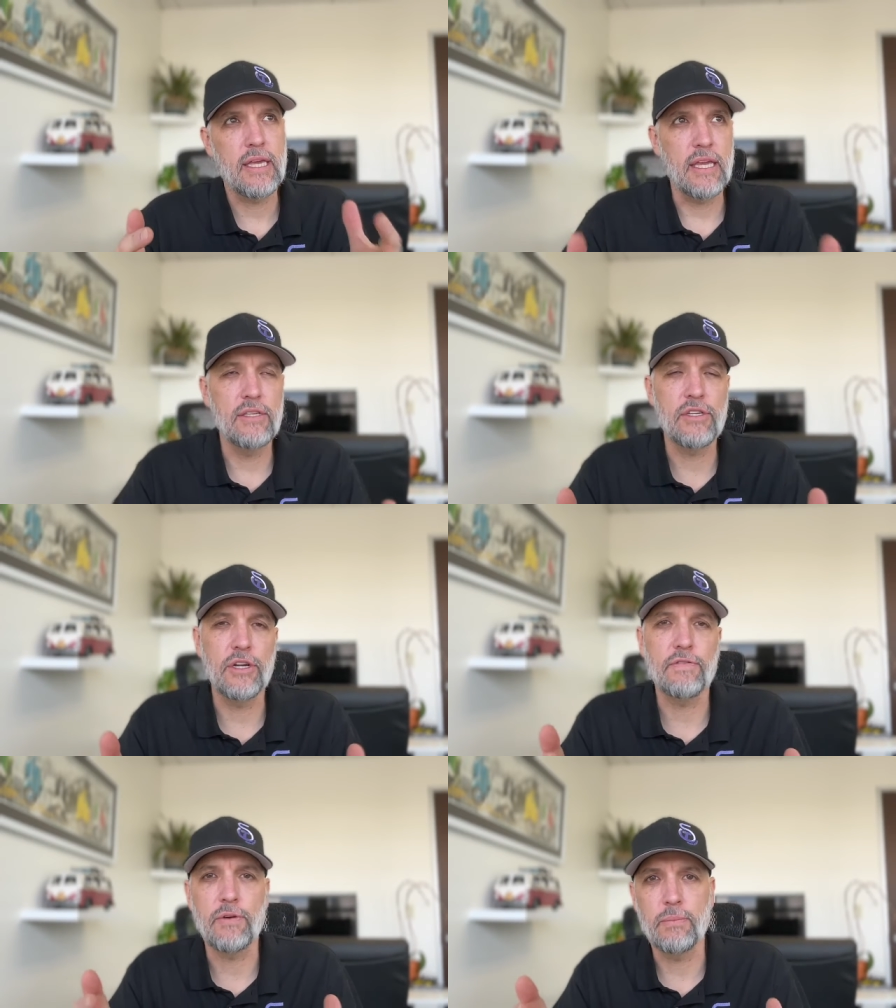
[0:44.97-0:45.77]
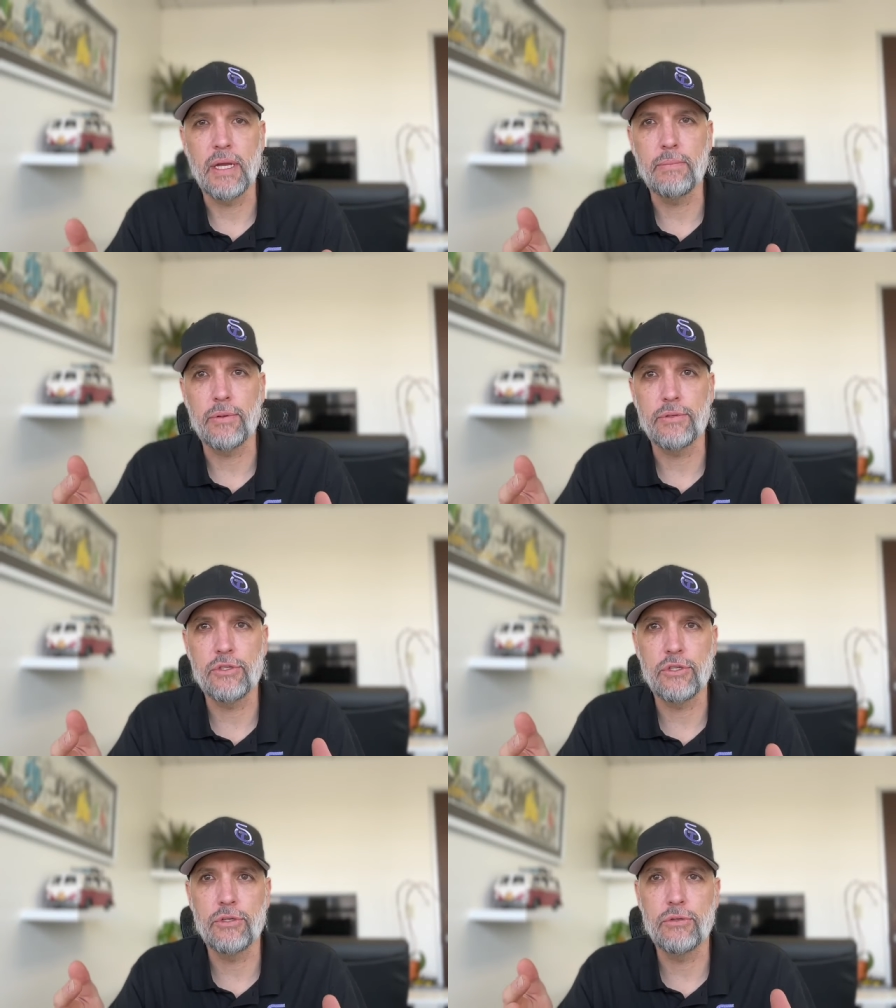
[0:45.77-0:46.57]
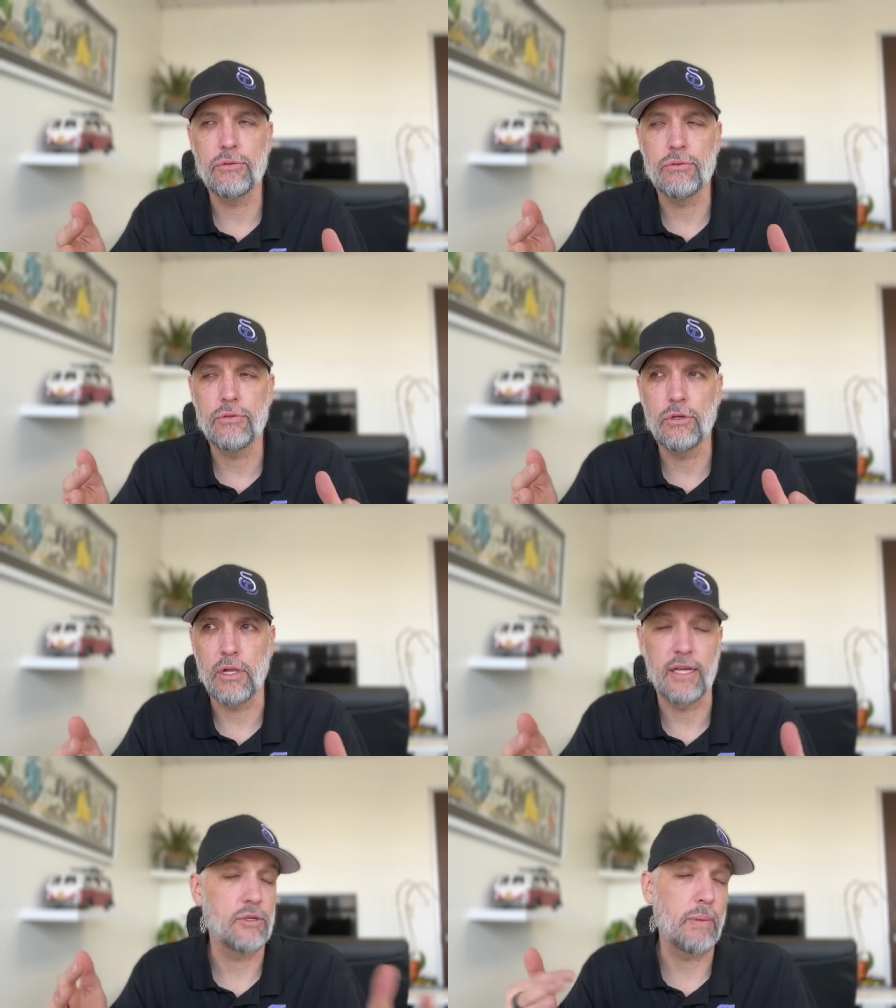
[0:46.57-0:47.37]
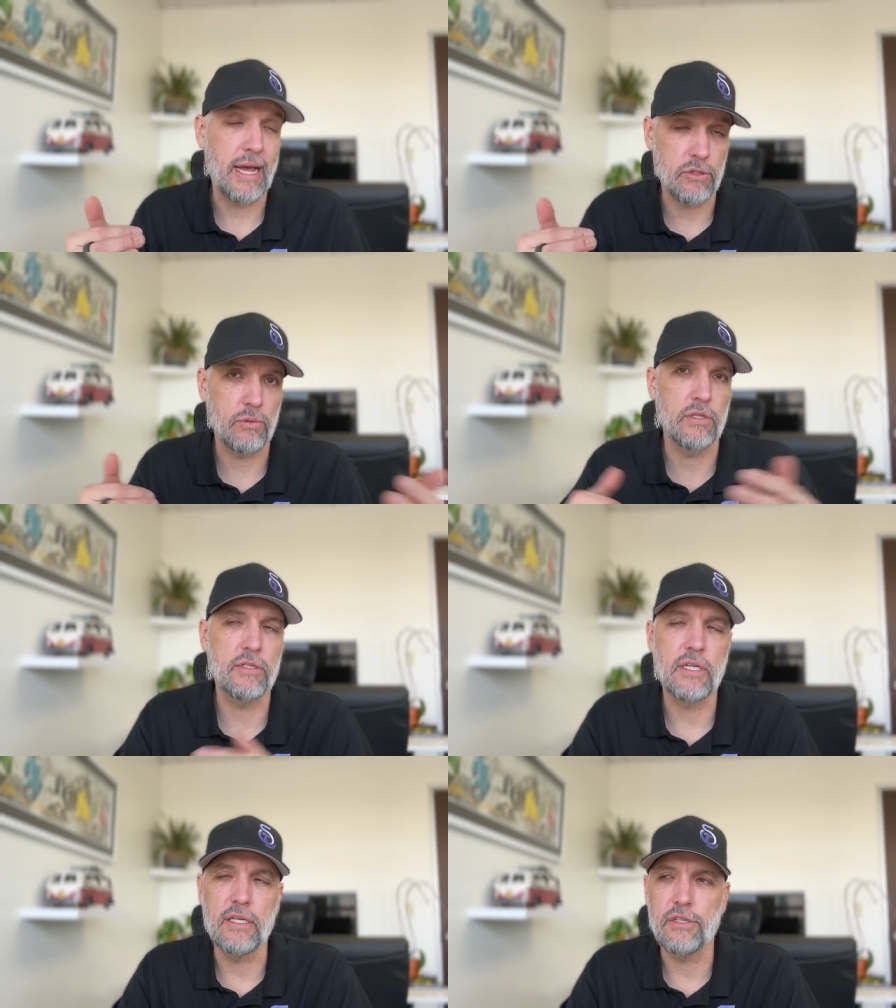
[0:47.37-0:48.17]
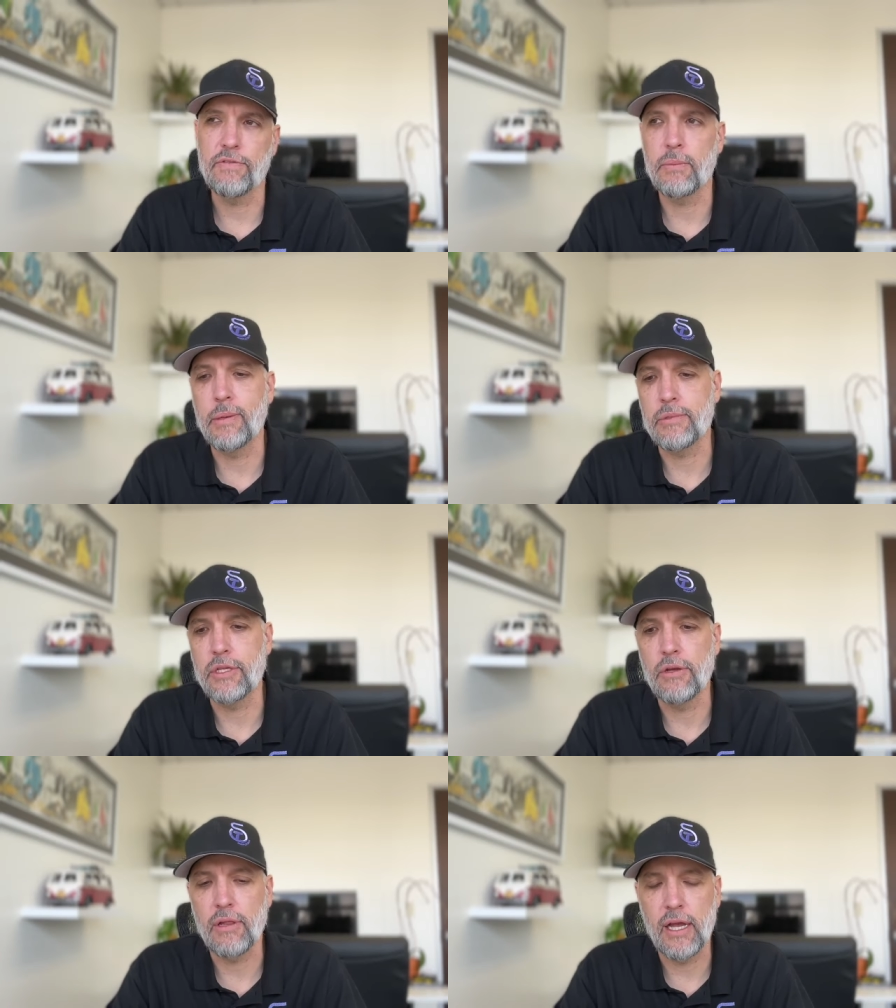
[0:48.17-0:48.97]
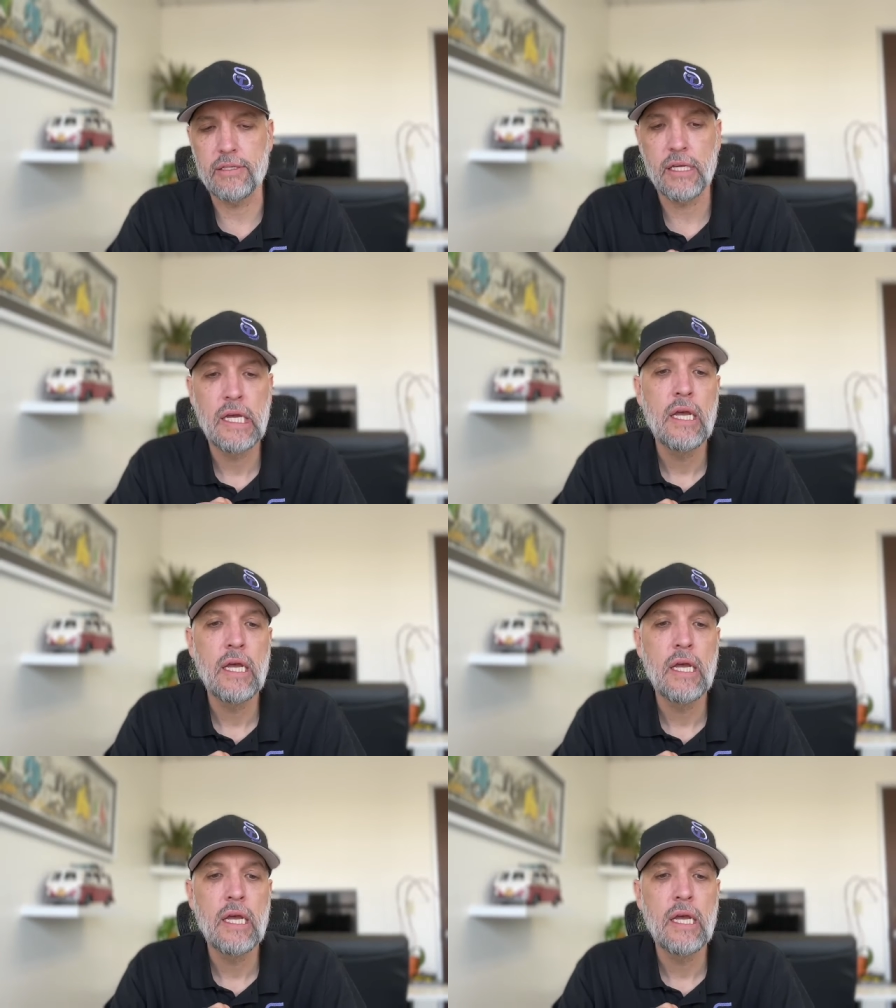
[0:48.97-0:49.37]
easier for people to utilize or passwords easier for people to utilize